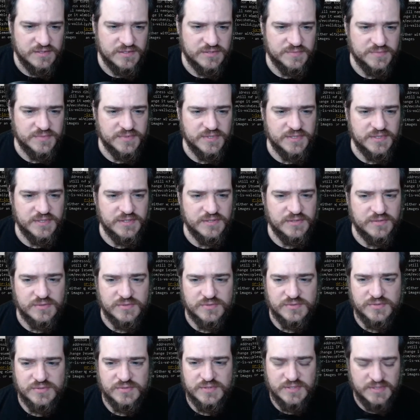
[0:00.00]
be equal
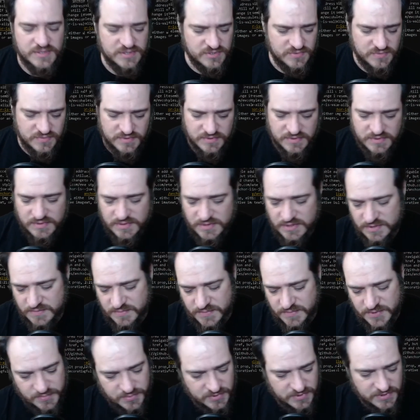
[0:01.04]
to this one. Let
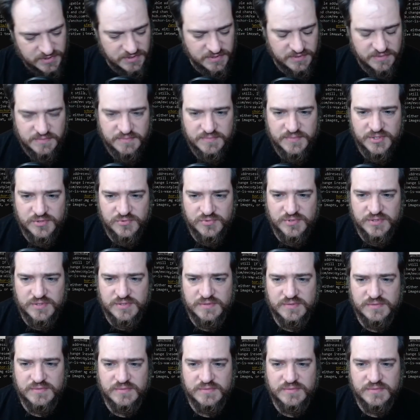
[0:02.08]
me put here between,